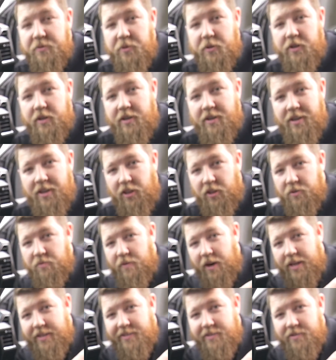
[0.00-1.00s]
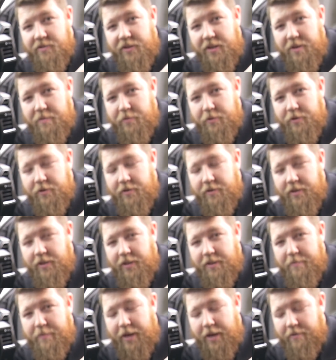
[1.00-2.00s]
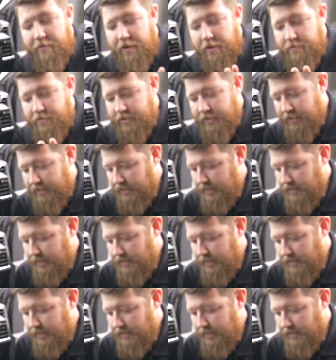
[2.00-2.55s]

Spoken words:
for the ricer neighbor in the background.